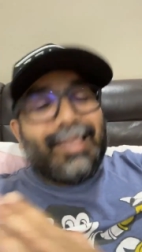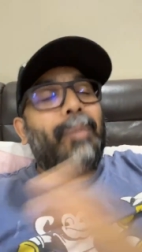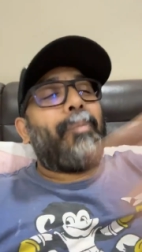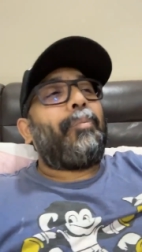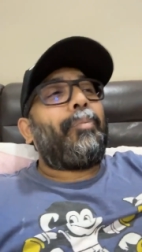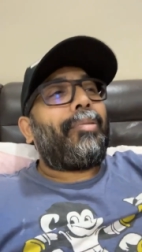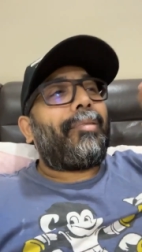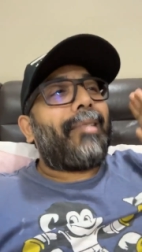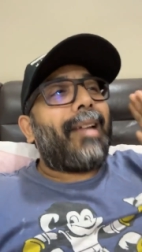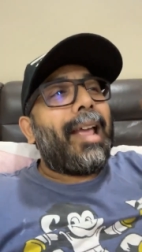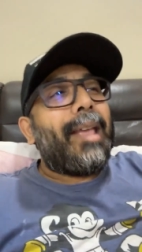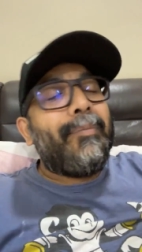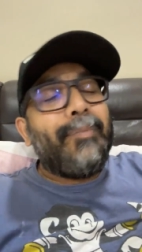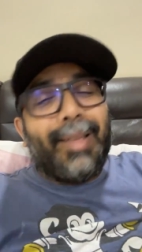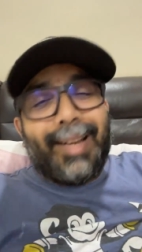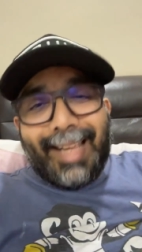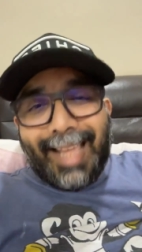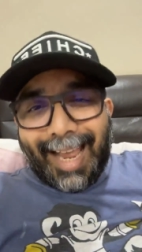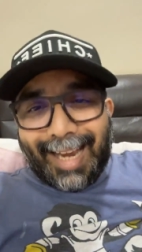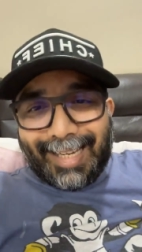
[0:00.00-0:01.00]
The
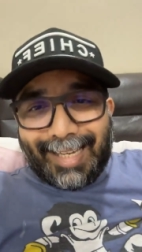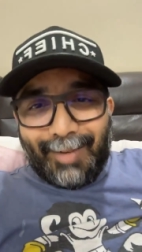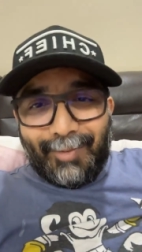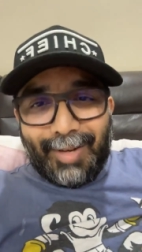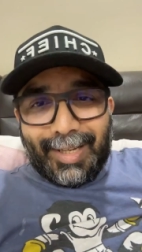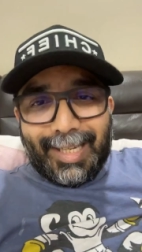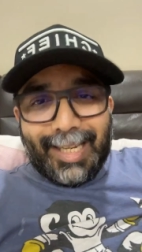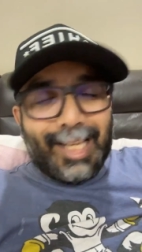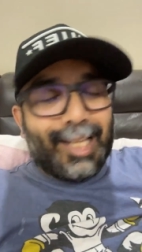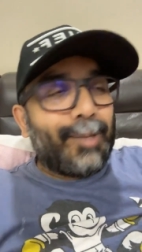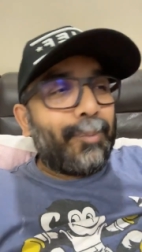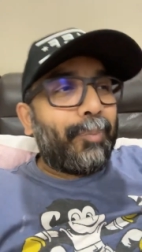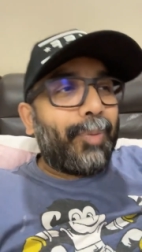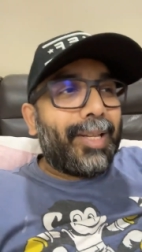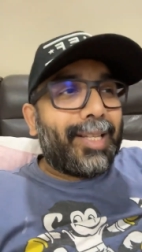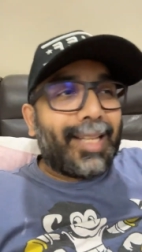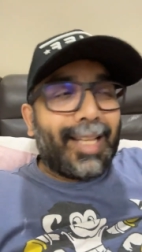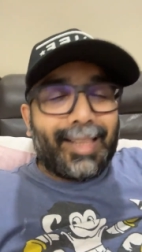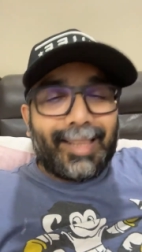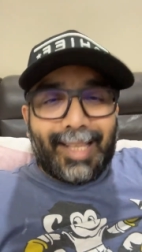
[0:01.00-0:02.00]
primary activity is
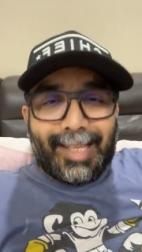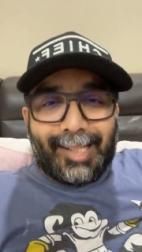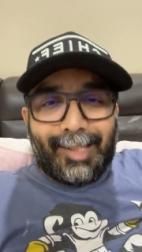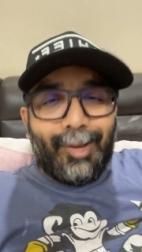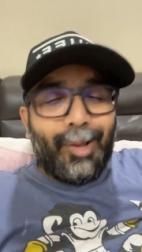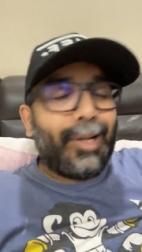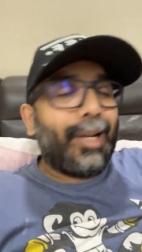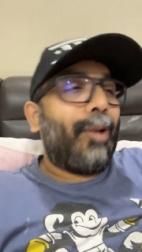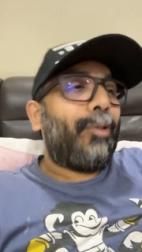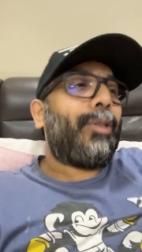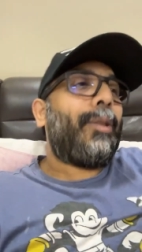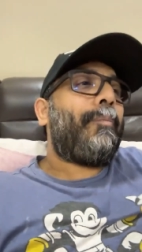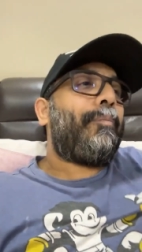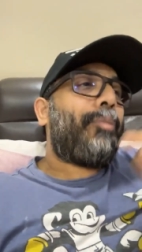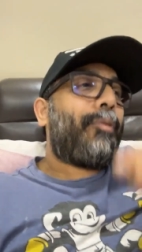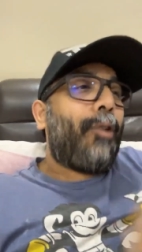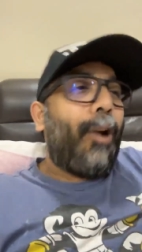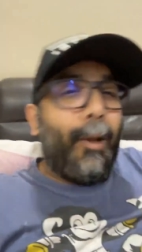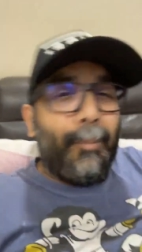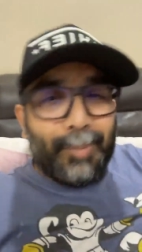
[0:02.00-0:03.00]
presentation. Now, the
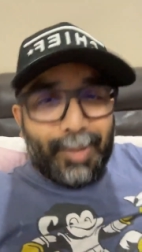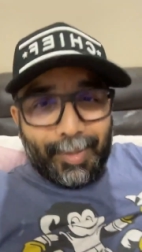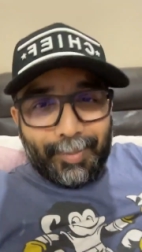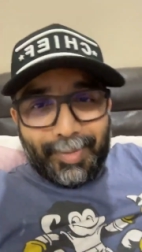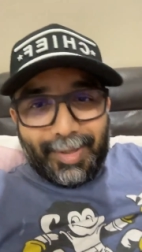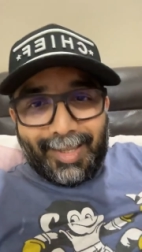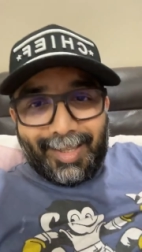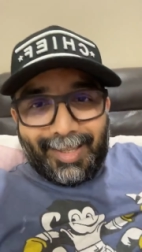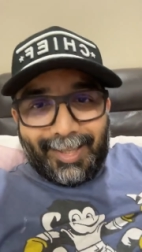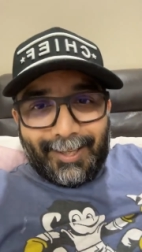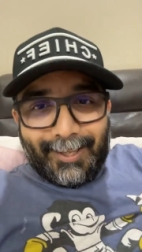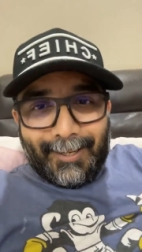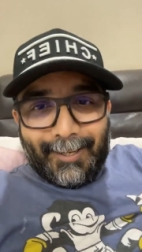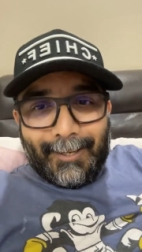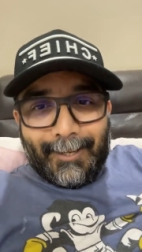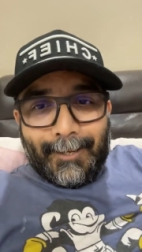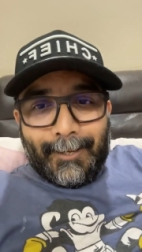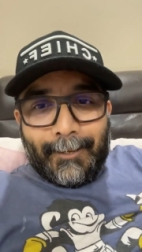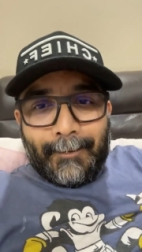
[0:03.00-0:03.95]
problem is